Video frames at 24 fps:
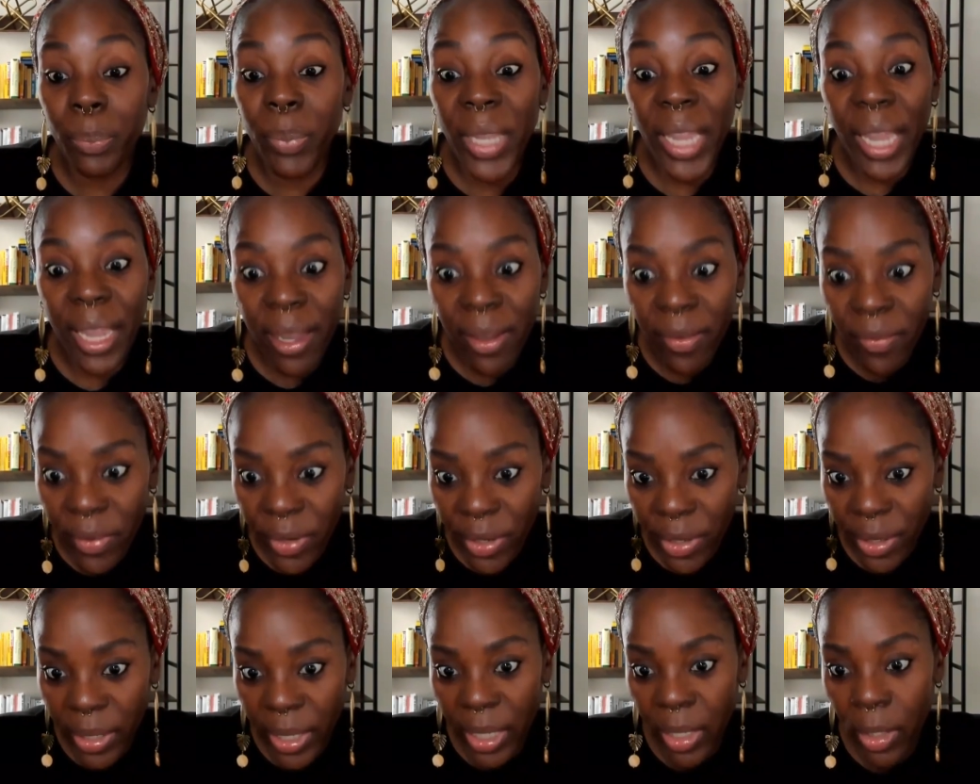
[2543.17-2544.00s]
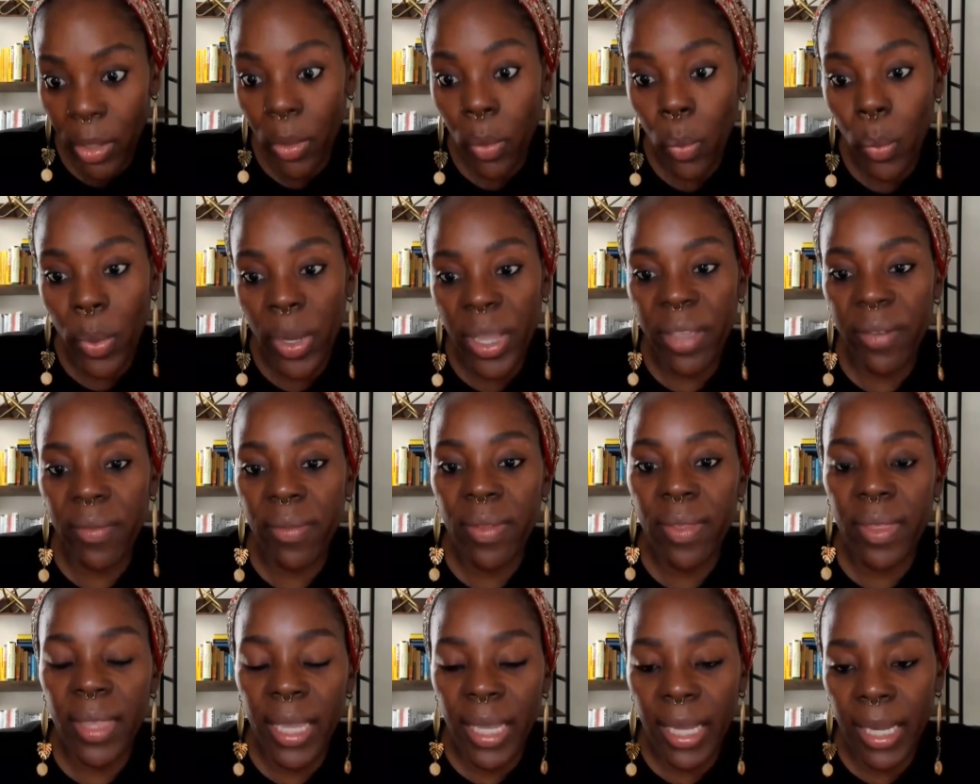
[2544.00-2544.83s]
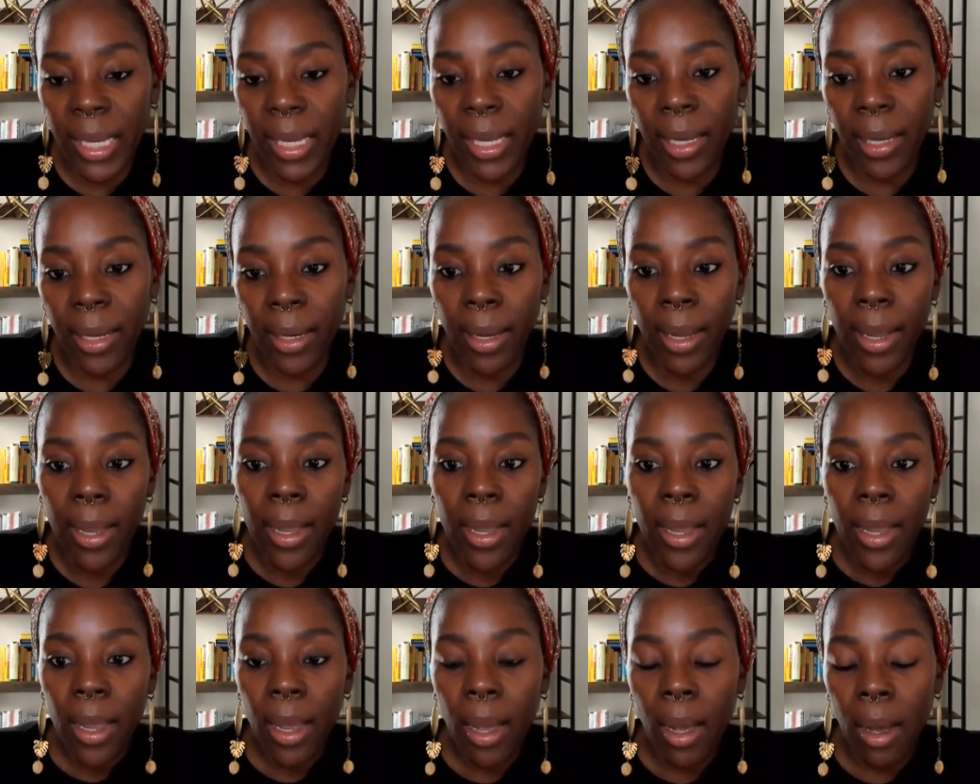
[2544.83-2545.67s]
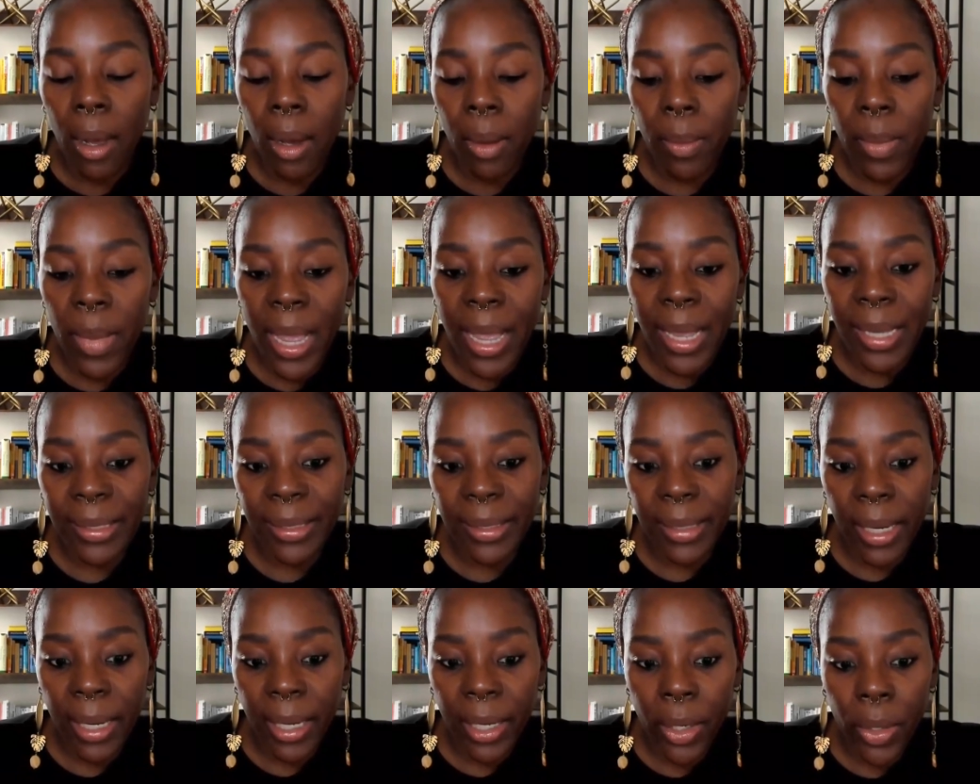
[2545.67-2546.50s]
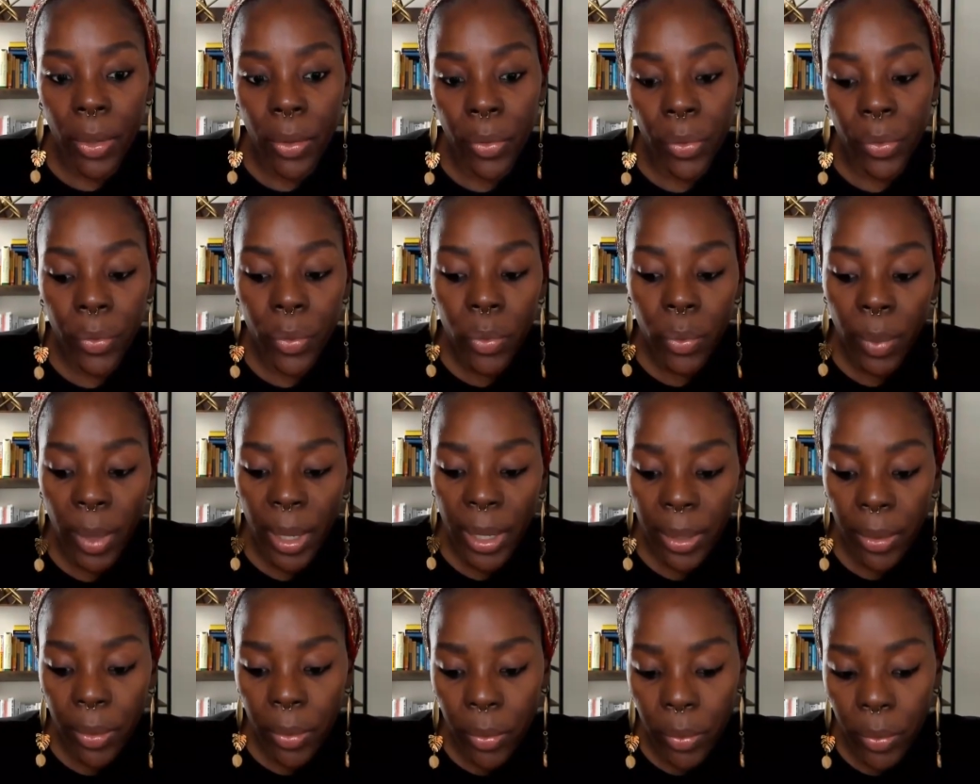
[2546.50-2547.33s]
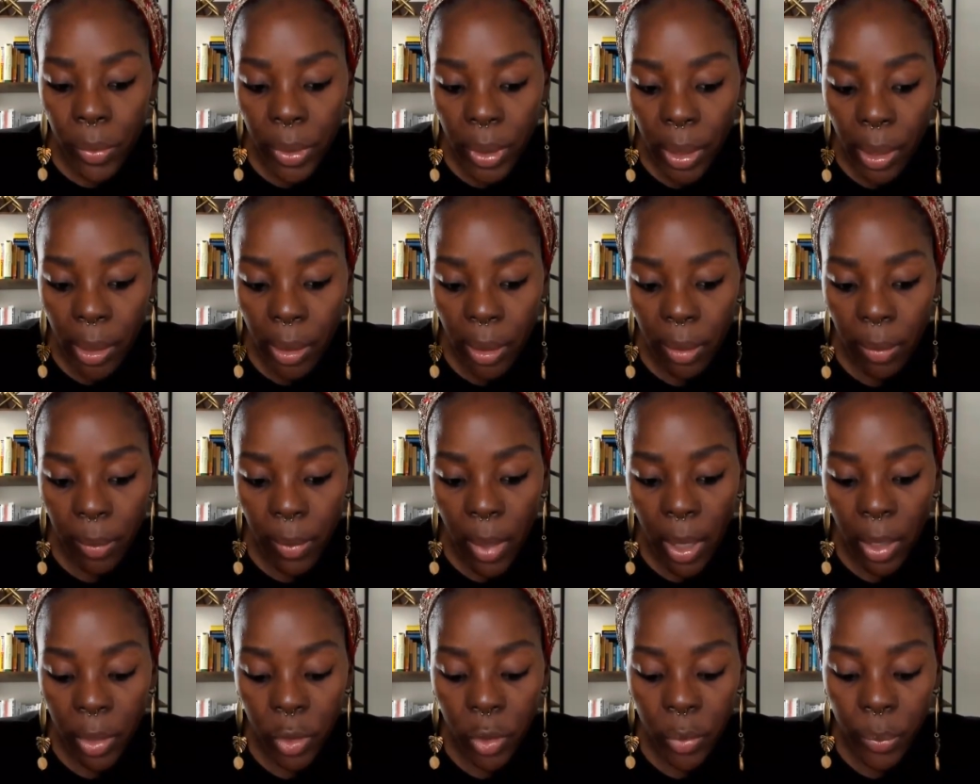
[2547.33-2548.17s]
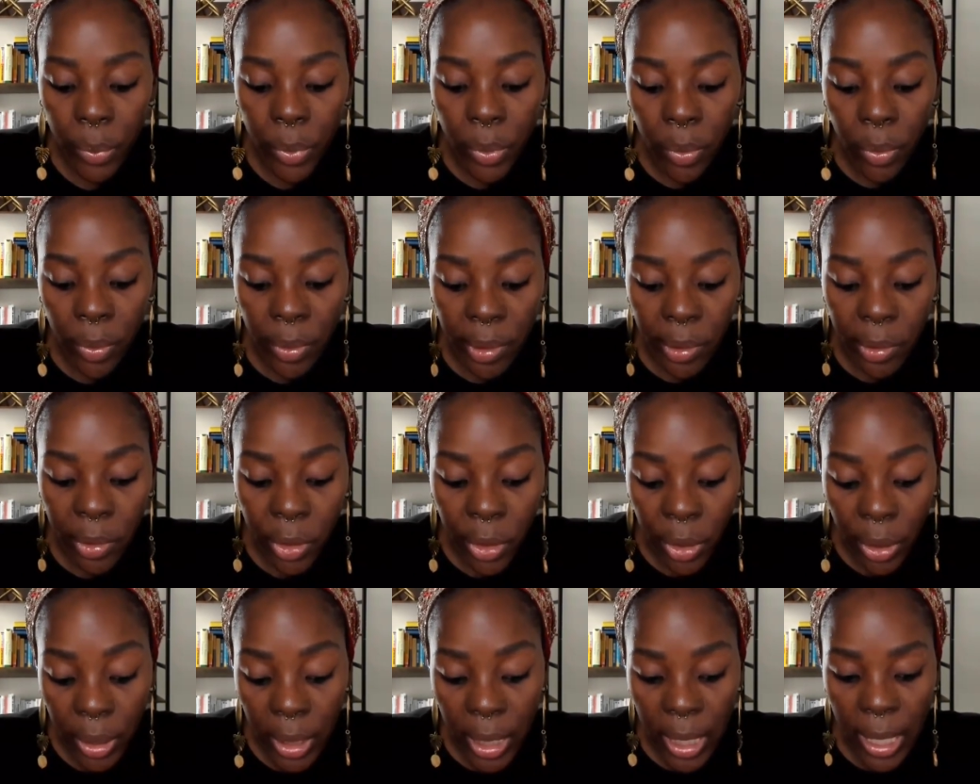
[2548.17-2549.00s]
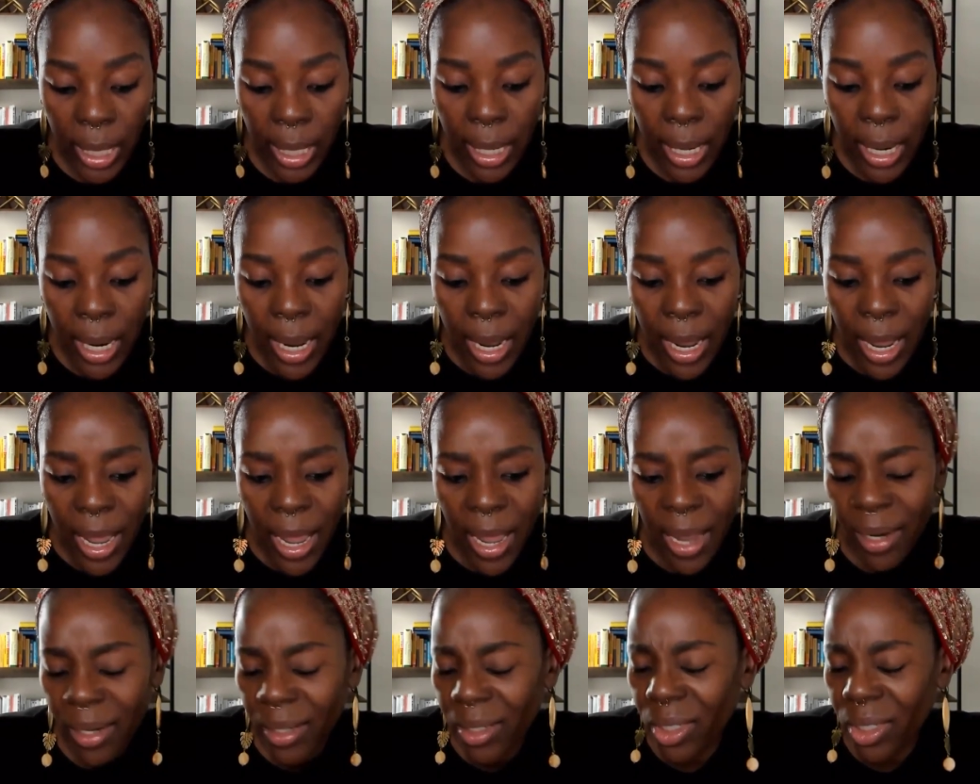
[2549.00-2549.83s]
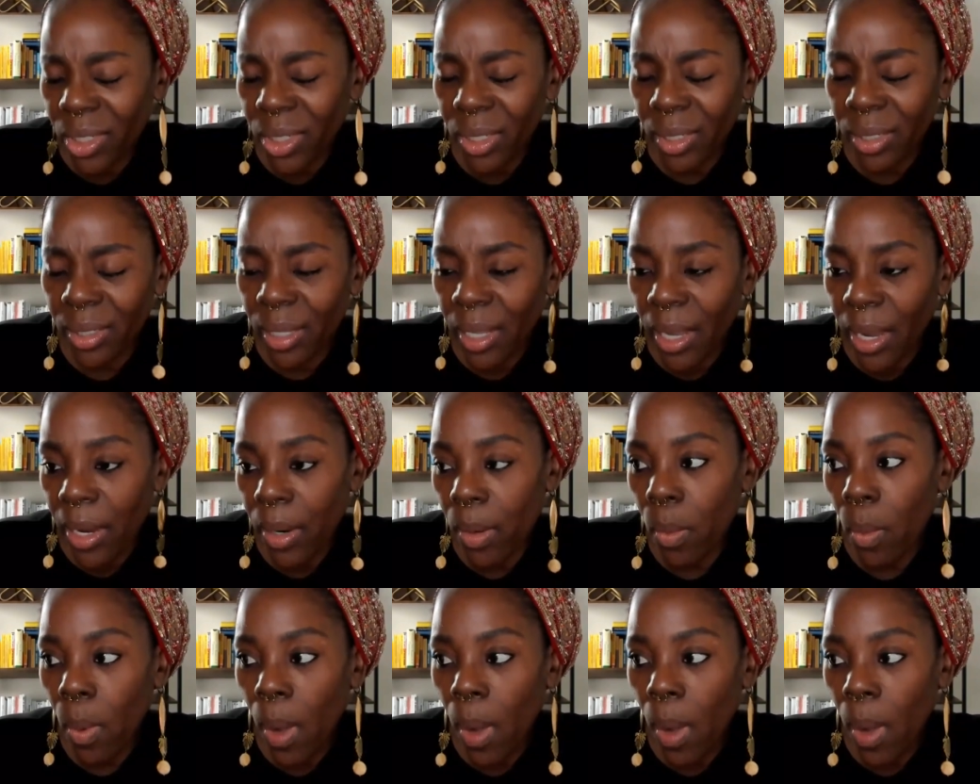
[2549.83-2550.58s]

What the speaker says: behavior and her way of thinking as I go through my own entrepreneurial journey. And it's just like,